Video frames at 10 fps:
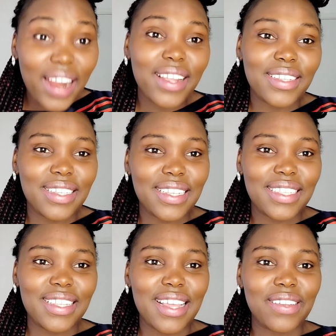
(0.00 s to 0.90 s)
August,
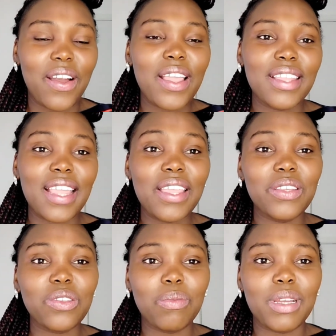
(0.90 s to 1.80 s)
let's say that. Okay, thank
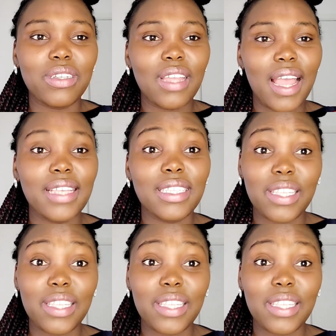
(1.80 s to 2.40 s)
you so much guys.